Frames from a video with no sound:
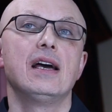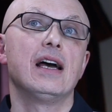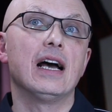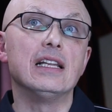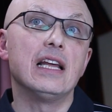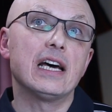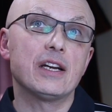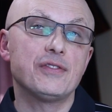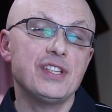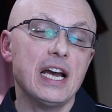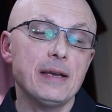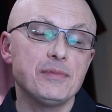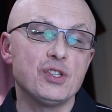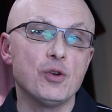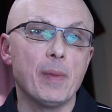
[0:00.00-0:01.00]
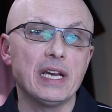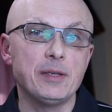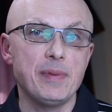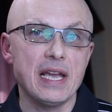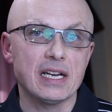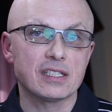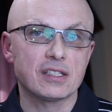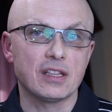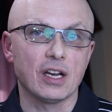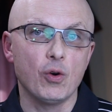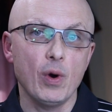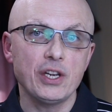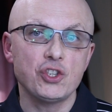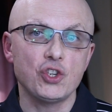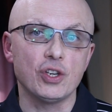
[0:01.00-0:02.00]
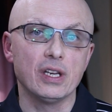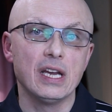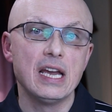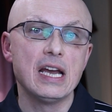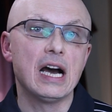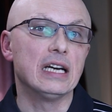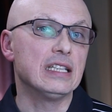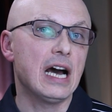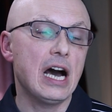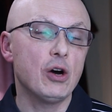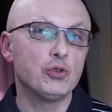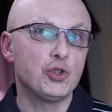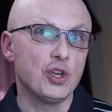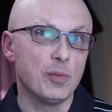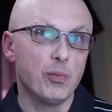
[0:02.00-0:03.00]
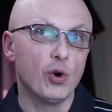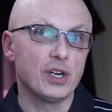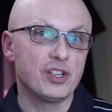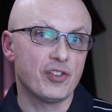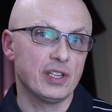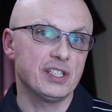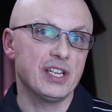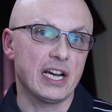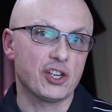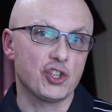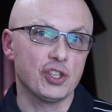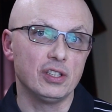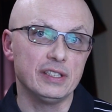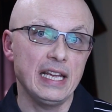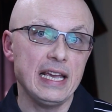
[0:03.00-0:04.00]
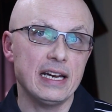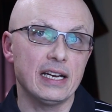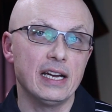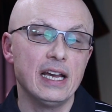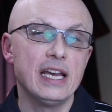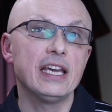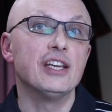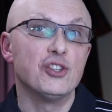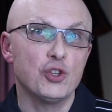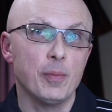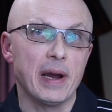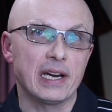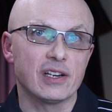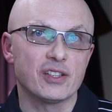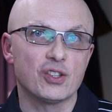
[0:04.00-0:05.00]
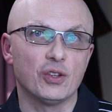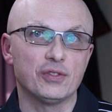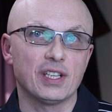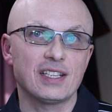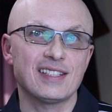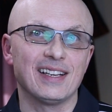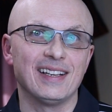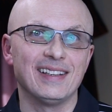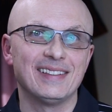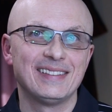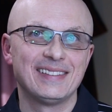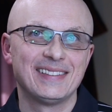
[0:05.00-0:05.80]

A lot of times you might be asked the question on how to import transactional data into Microsoft Excel.